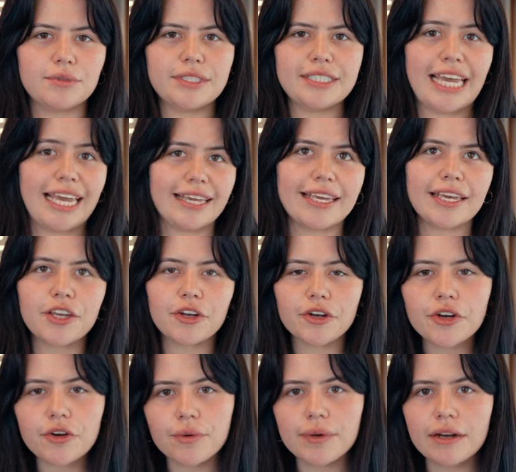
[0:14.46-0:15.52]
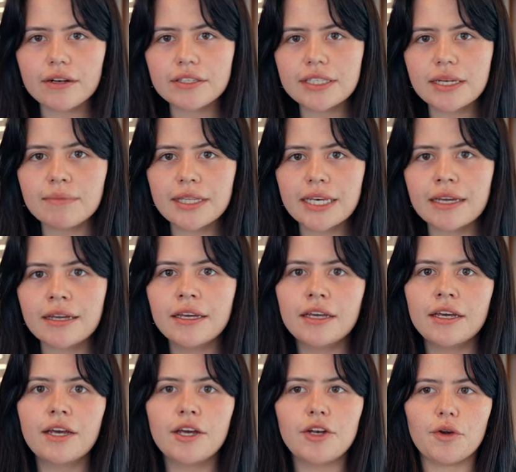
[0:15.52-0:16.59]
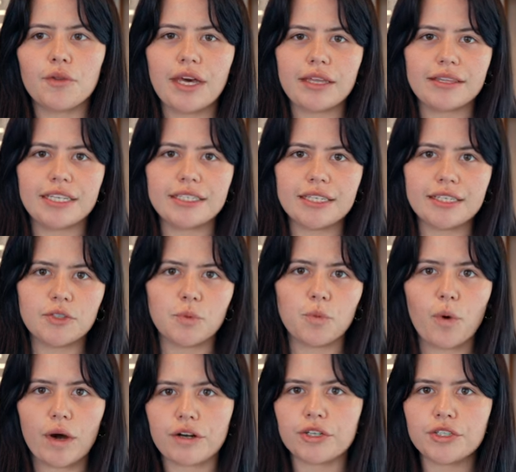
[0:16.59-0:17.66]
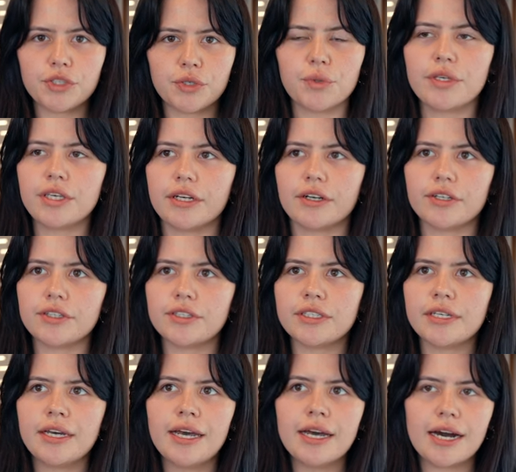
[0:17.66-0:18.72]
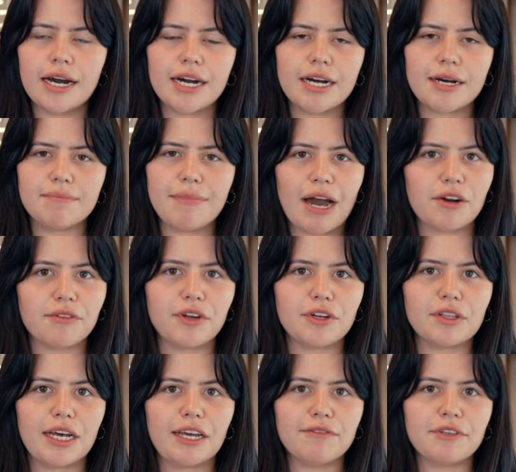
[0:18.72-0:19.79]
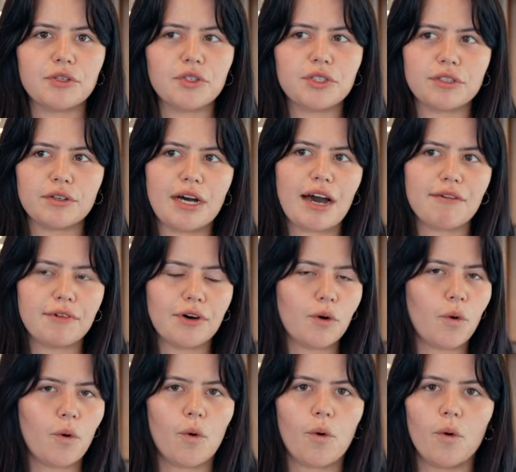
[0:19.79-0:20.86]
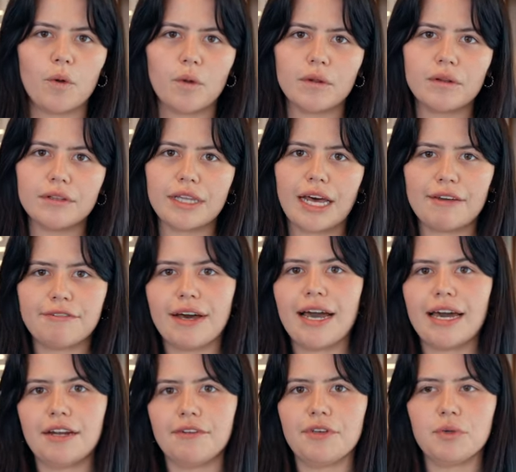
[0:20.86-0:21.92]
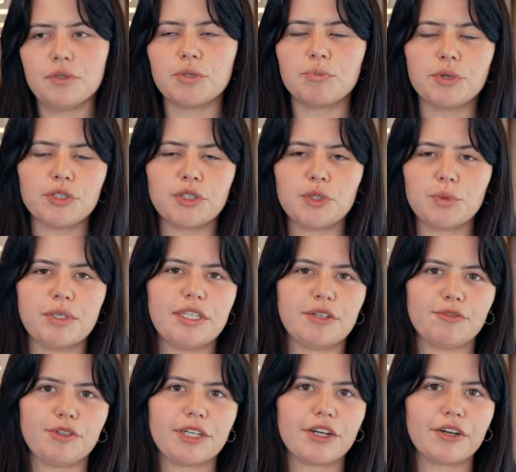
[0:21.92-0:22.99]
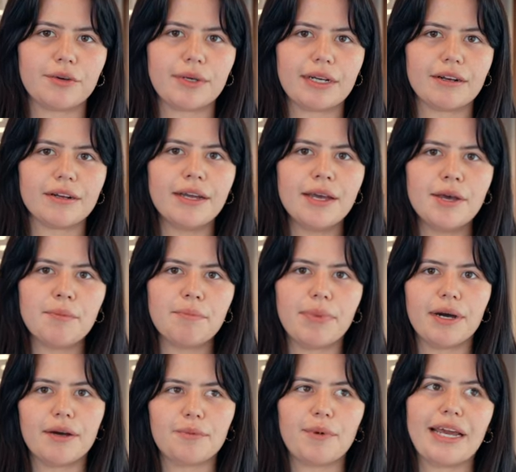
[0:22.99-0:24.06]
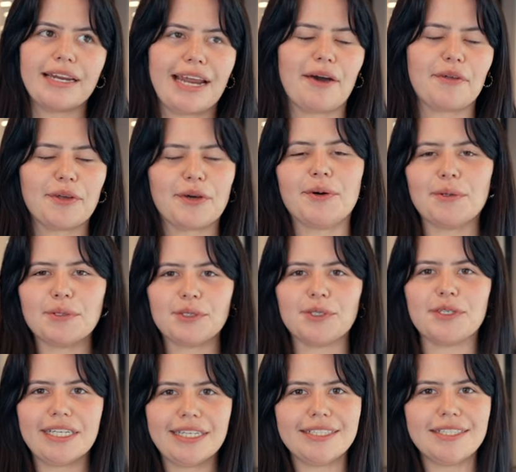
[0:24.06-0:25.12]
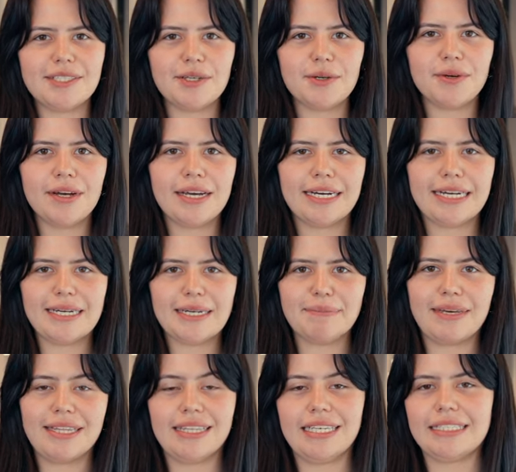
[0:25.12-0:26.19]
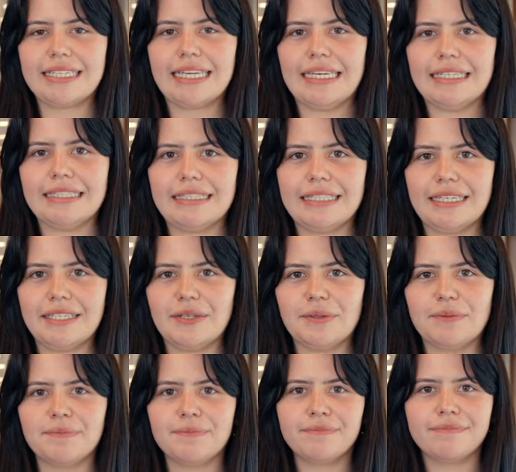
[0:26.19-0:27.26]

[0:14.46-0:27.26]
tanking your career or something, know that this is 1 or 2 years out of your life, and you still have a whole life ahead of you to pursue a different career. But right now, the culture needs you, and these kids need you.